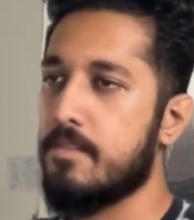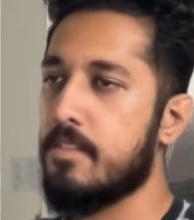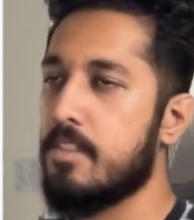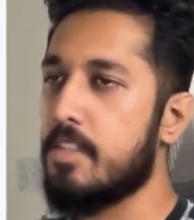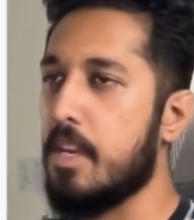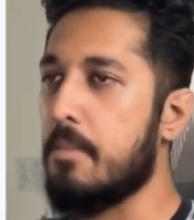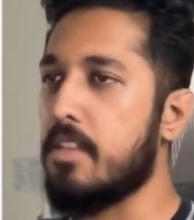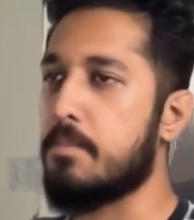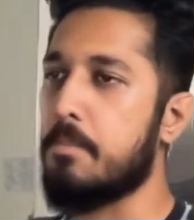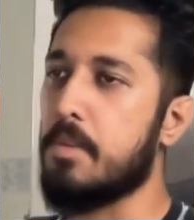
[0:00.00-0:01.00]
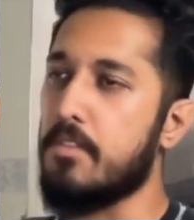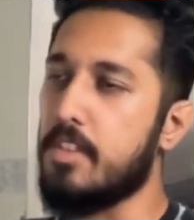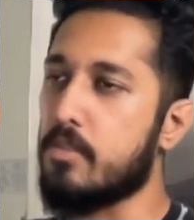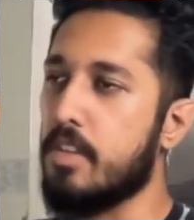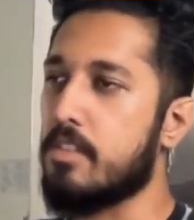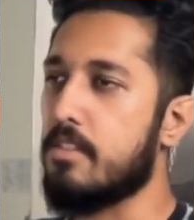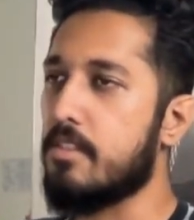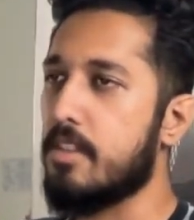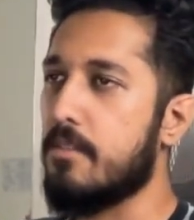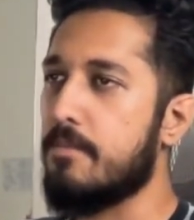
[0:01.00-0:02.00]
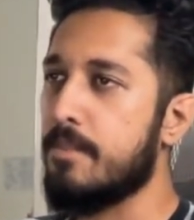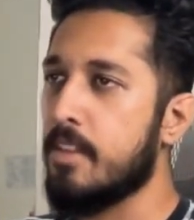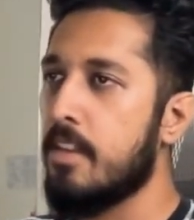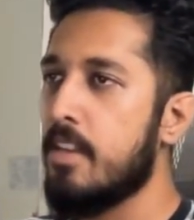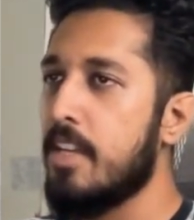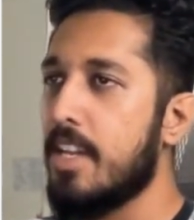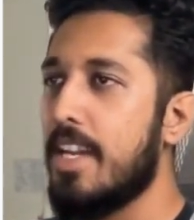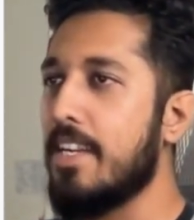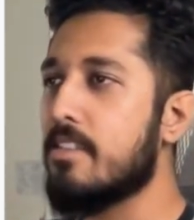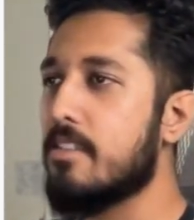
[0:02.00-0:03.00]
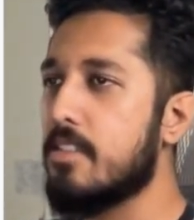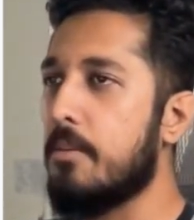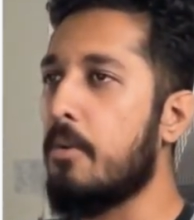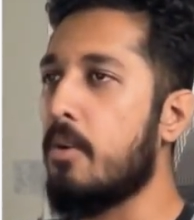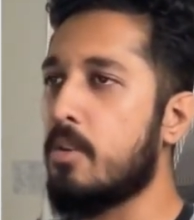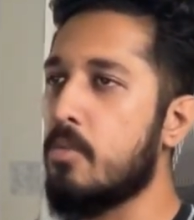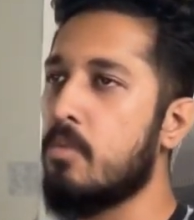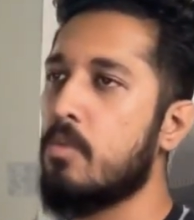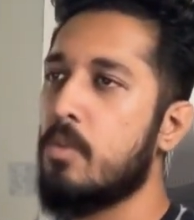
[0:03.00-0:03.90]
Same as previous question. Yeah. Let's jump on to